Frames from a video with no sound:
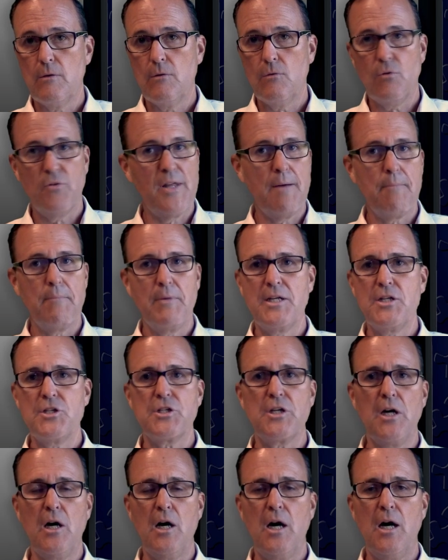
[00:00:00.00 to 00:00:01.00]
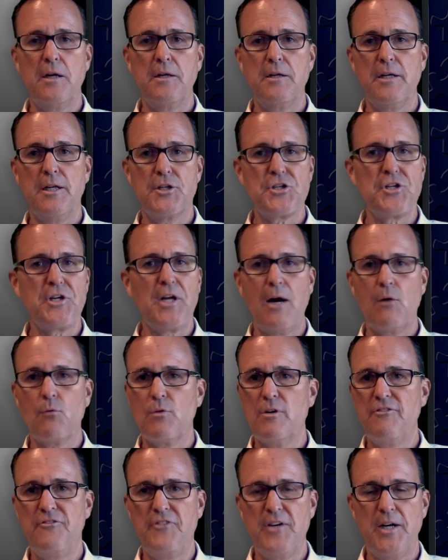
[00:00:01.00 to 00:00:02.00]
Well, that money's gone. It's not
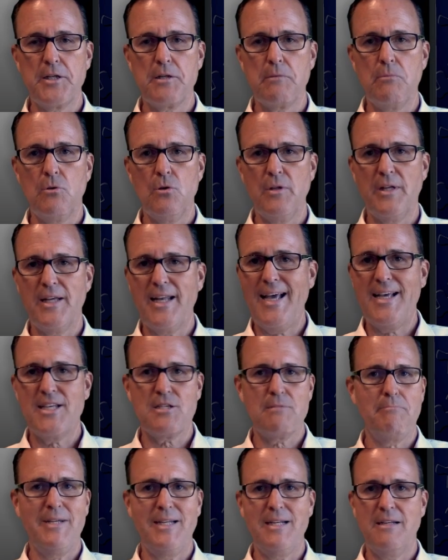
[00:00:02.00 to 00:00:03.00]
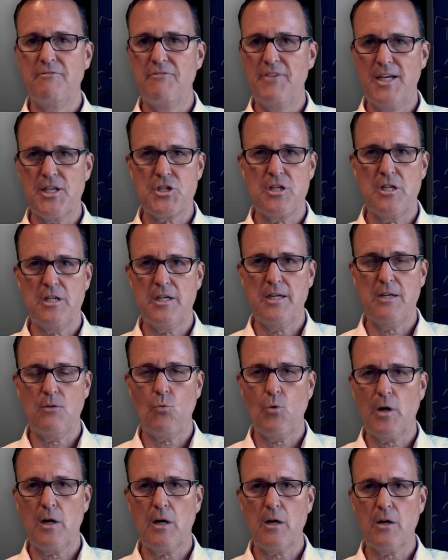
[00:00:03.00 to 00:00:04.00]
refundable. It hasn't been invested
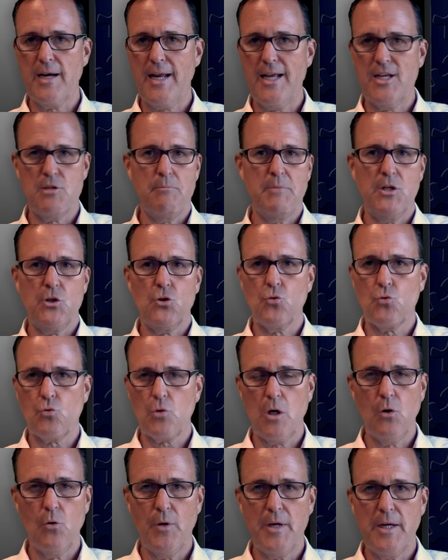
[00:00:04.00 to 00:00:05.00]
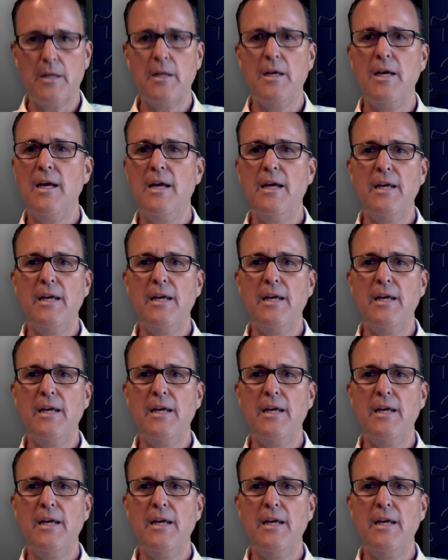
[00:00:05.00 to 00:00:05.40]
anywhere. It hasn't been growing.